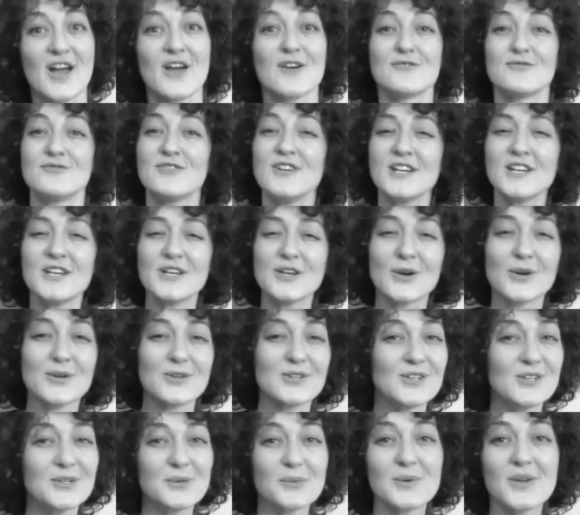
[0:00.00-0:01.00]
feeding our
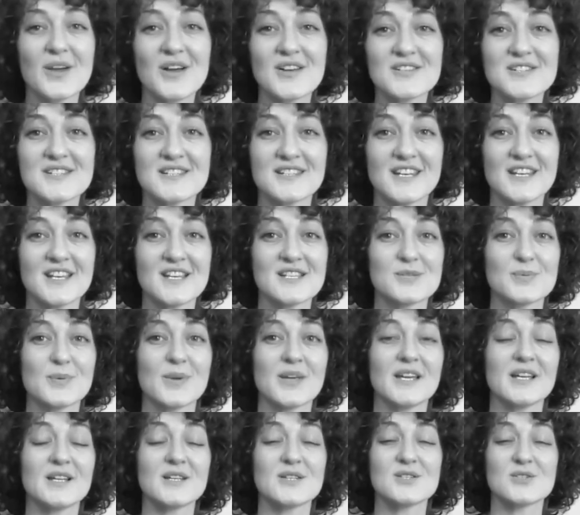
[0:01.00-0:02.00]
curiosity as
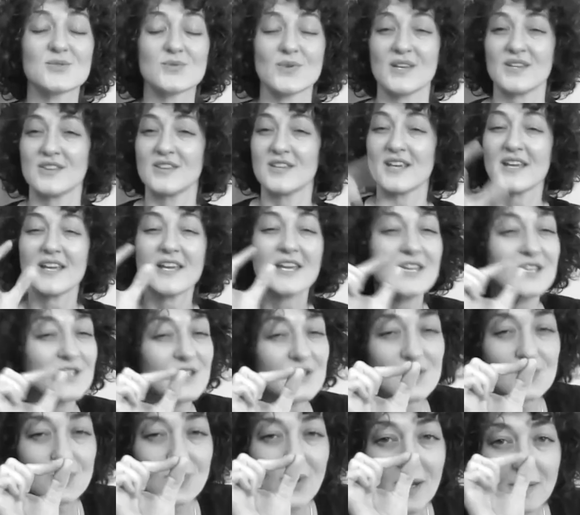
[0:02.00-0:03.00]
we illustrate the
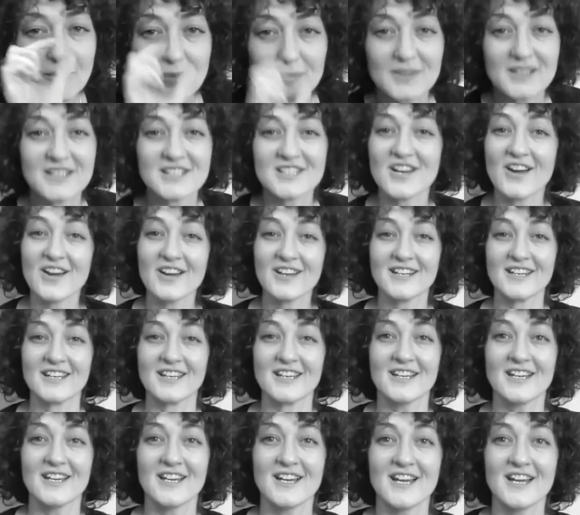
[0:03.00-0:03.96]
indescribably tiny,